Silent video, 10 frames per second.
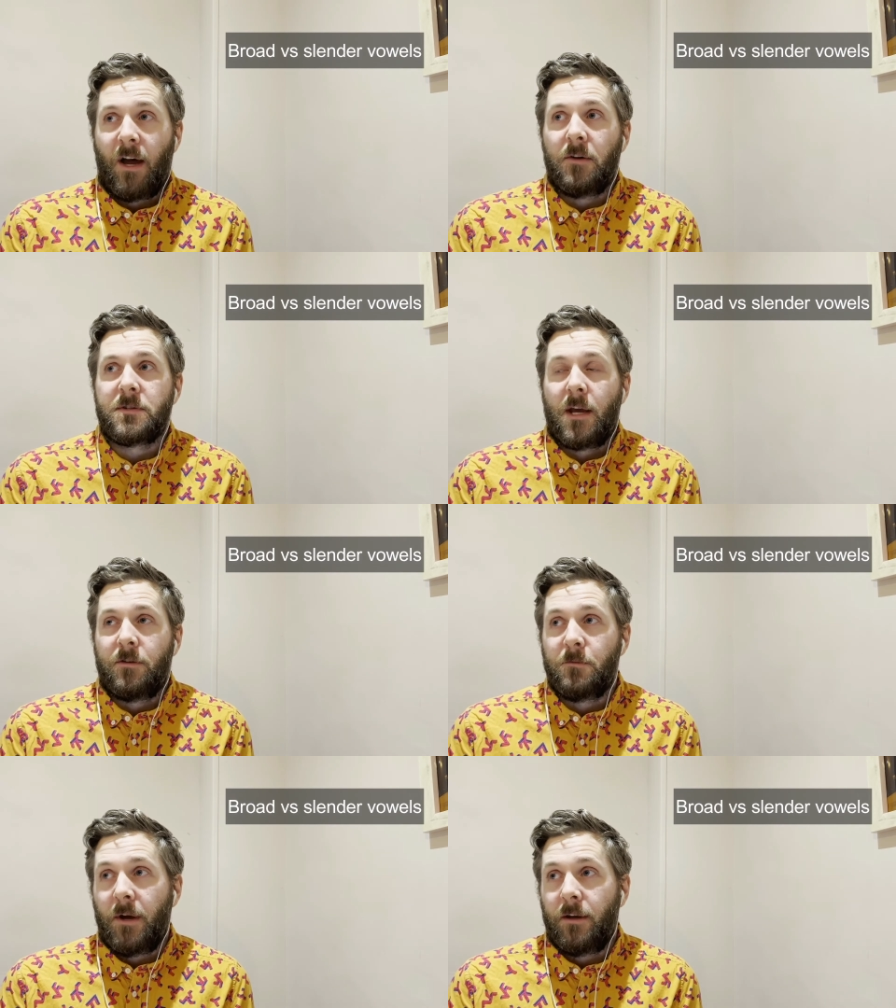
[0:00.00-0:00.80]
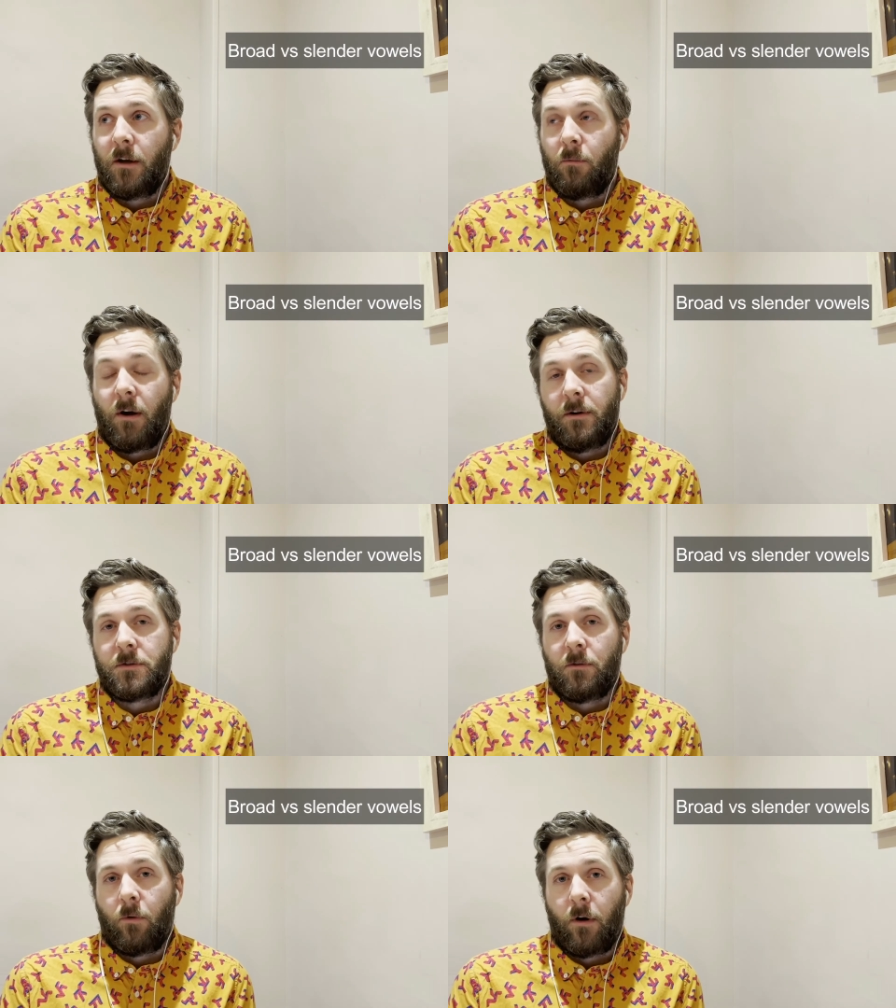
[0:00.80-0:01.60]
vowel sound depending on where it
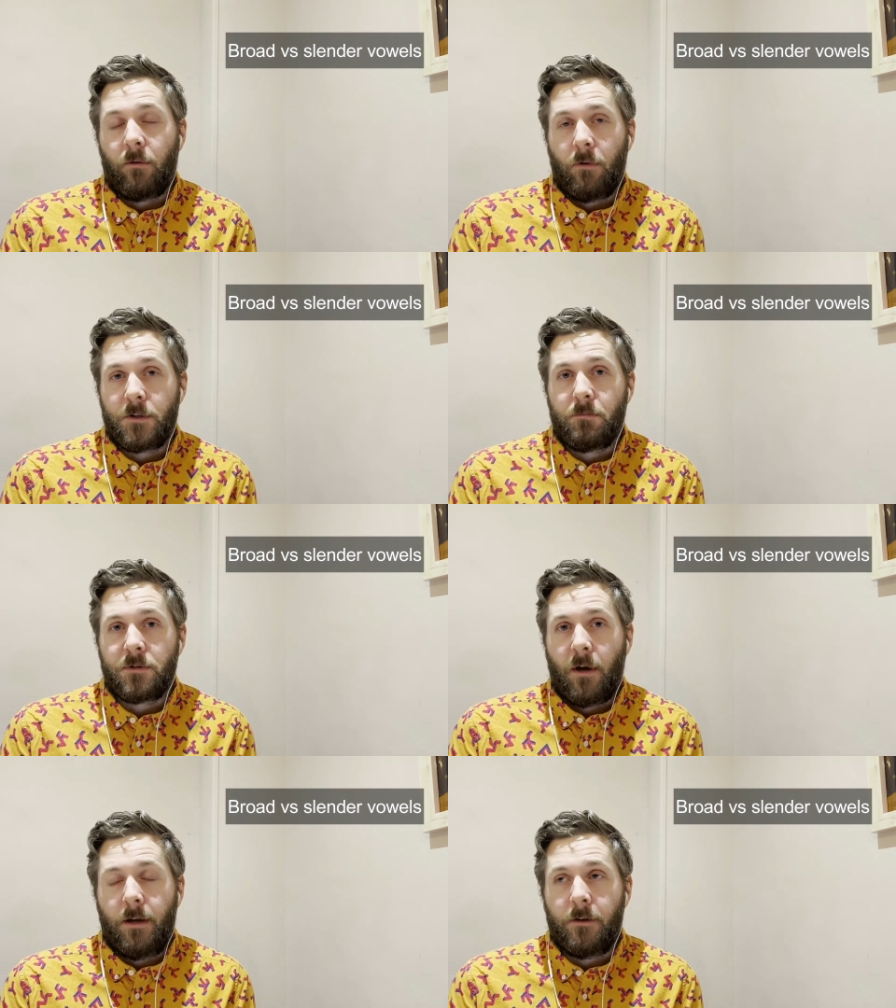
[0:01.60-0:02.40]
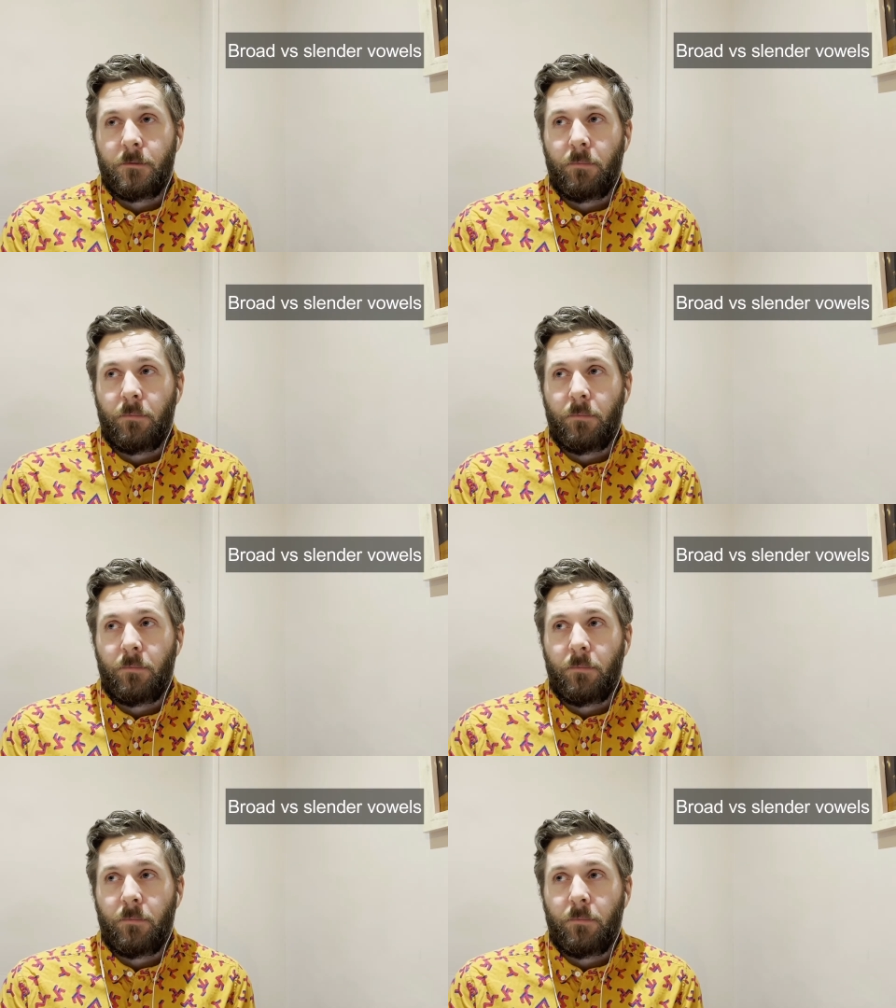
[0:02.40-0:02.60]
is in the word and what's beside it.